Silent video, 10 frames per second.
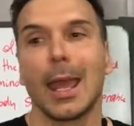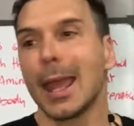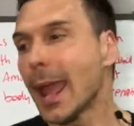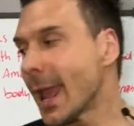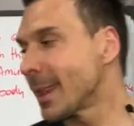
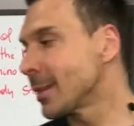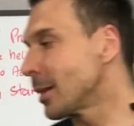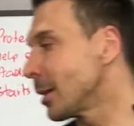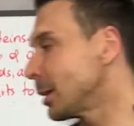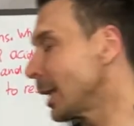And
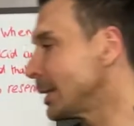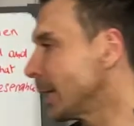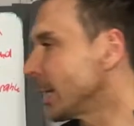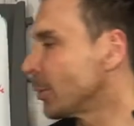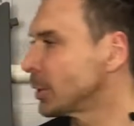
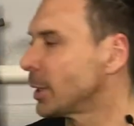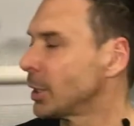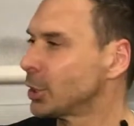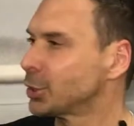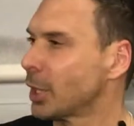then I want to
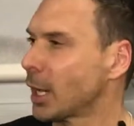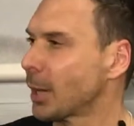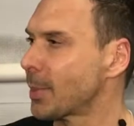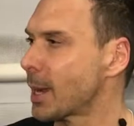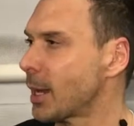talk
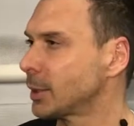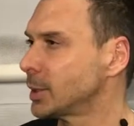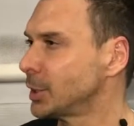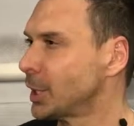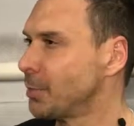
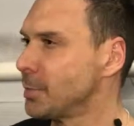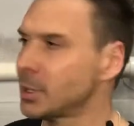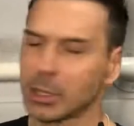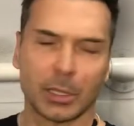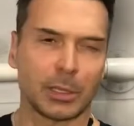about the
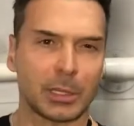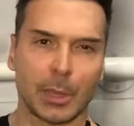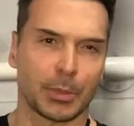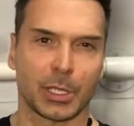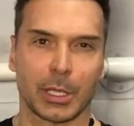
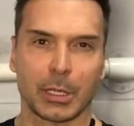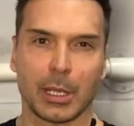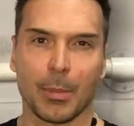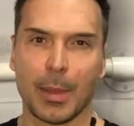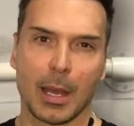misconception
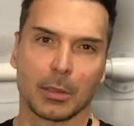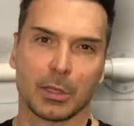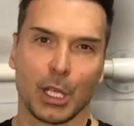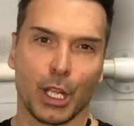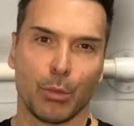about